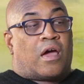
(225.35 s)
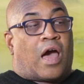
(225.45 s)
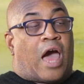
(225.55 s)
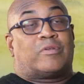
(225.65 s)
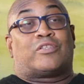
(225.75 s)

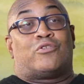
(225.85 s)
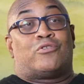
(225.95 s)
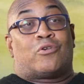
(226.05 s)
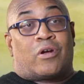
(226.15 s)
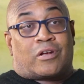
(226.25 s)
I was in New
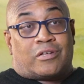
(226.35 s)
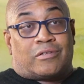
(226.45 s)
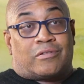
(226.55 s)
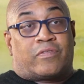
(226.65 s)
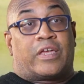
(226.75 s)
York.
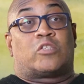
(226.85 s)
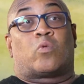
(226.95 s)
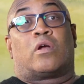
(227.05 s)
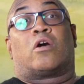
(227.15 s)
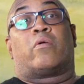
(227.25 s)
Things
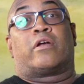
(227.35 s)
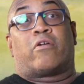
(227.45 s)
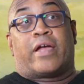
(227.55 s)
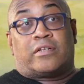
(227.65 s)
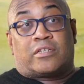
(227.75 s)
weren't going
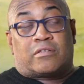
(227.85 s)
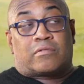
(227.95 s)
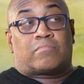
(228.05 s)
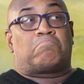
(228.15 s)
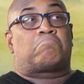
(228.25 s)
great.
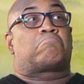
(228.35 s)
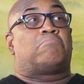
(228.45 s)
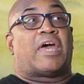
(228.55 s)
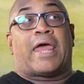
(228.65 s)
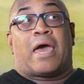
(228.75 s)

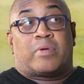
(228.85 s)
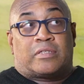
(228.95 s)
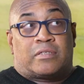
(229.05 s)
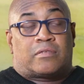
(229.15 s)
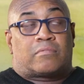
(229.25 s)
That
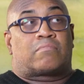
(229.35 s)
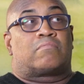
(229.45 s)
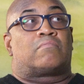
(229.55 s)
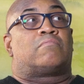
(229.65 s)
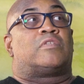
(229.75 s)
happens.
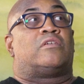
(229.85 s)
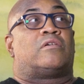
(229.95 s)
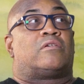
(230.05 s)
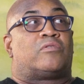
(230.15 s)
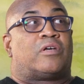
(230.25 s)

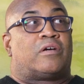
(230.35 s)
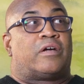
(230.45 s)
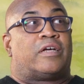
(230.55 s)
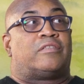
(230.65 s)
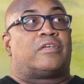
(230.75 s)

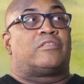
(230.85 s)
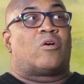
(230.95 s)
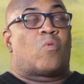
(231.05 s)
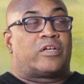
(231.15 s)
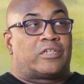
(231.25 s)
As Denzel
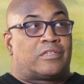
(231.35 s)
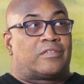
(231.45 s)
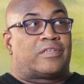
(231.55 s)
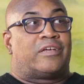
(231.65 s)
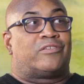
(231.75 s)
Washington
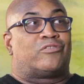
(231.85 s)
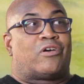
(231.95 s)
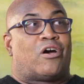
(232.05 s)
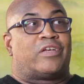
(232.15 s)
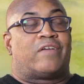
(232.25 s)
says,
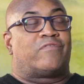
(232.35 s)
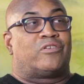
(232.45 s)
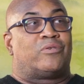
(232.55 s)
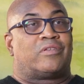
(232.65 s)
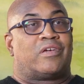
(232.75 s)
all you have to
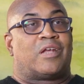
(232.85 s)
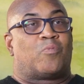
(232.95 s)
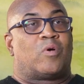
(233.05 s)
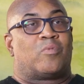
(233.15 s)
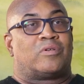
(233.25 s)
do is get up
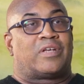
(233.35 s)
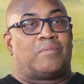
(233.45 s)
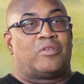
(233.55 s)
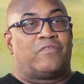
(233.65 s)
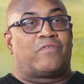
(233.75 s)
one more
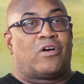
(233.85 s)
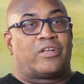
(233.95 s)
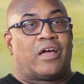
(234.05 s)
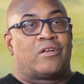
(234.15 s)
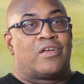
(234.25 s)
time, then you fall
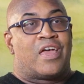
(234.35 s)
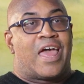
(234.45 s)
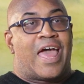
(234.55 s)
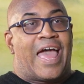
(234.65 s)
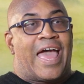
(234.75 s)
down.
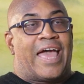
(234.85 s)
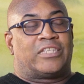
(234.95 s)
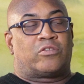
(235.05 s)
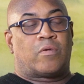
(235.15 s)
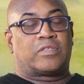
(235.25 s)
And
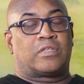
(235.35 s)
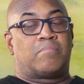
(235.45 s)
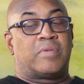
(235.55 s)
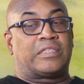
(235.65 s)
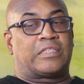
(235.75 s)
so I was in the
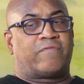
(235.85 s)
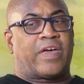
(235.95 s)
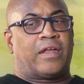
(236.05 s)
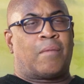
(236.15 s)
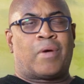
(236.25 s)
midst of
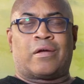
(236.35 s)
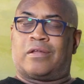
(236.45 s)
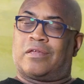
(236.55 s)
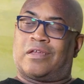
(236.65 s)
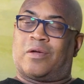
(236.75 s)
that. Am I going
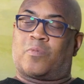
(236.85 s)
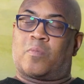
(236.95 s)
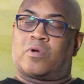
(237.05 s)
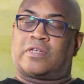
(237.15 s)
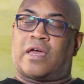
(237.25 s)
to get up one
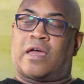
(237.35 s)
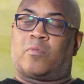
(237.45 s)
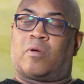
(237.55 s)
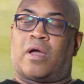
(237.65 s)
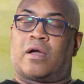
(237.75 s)
more time,
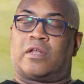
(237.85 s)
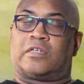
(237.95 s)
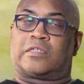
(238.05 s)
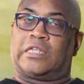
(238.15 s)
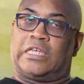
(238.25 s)
or am I going to
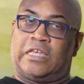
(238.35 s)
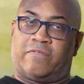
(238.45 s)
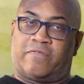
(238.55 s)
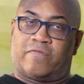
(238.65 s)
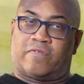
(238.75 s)
just
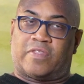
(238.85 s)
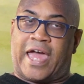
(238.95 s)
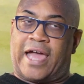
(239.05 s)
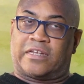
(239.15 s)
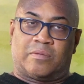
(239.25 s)
leave the
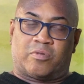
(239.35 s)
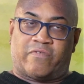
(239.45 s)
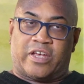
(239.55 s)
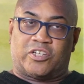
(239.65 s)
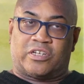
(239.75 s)
acting
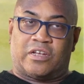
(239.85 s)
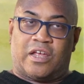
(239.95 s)
profession?